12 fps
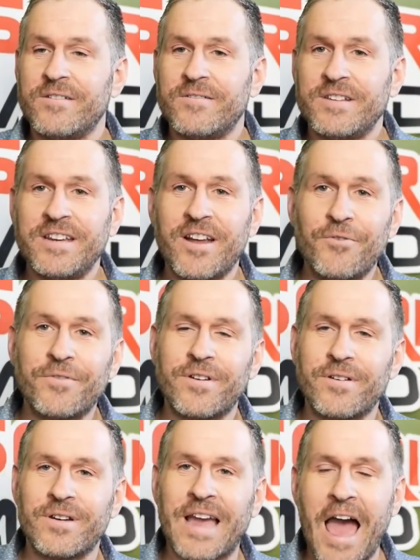you don't
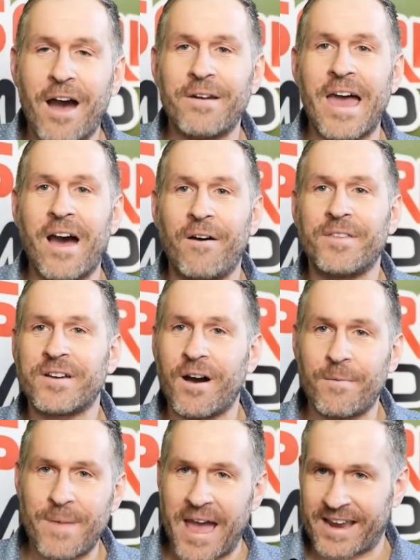count out the
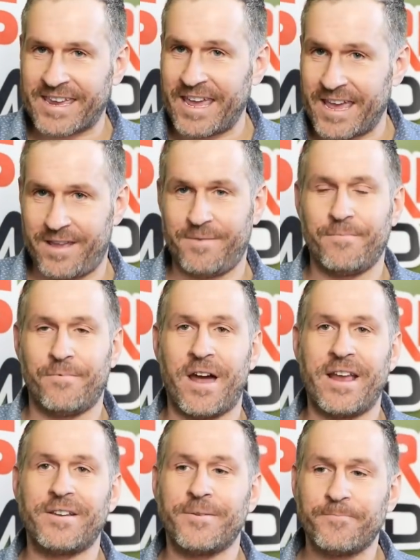comeback kid,
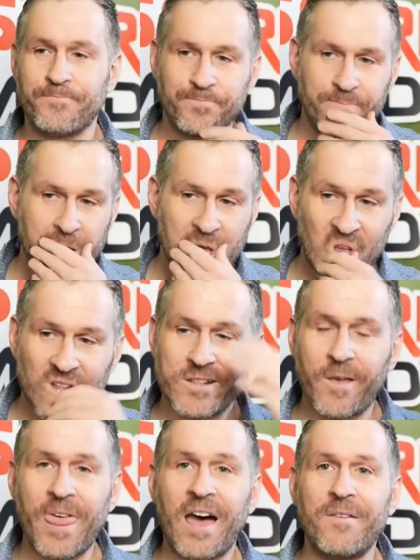right?
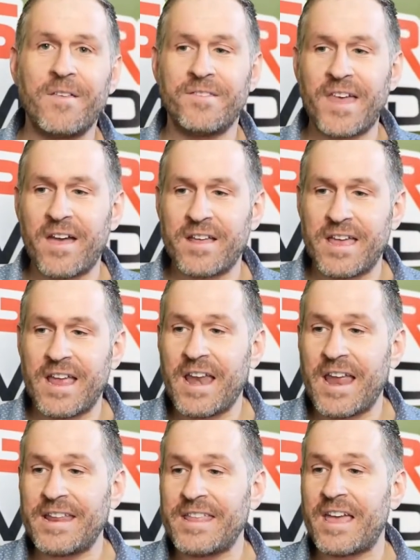So that
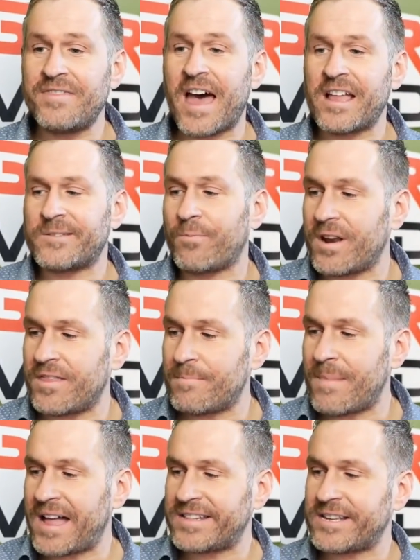that's one of the
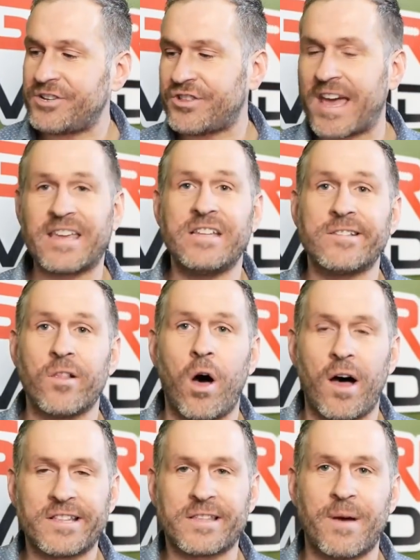message that gets
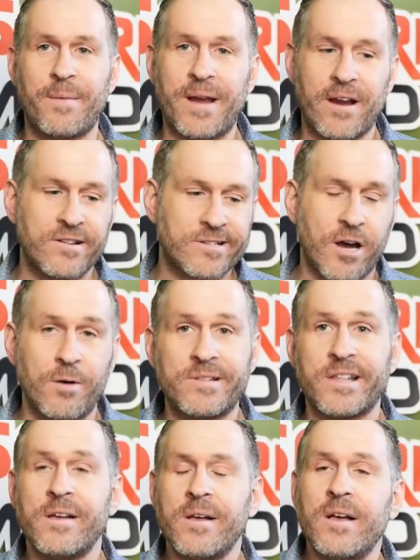lost in my
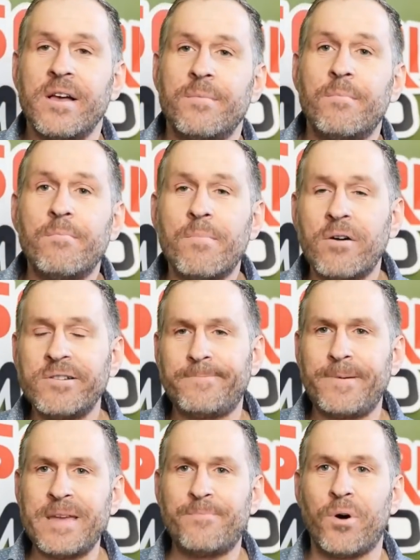periscopes.
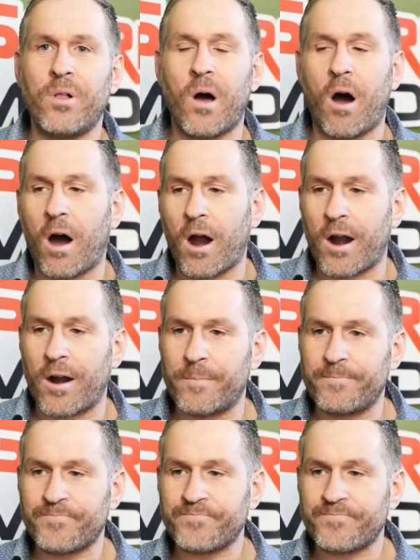Most people are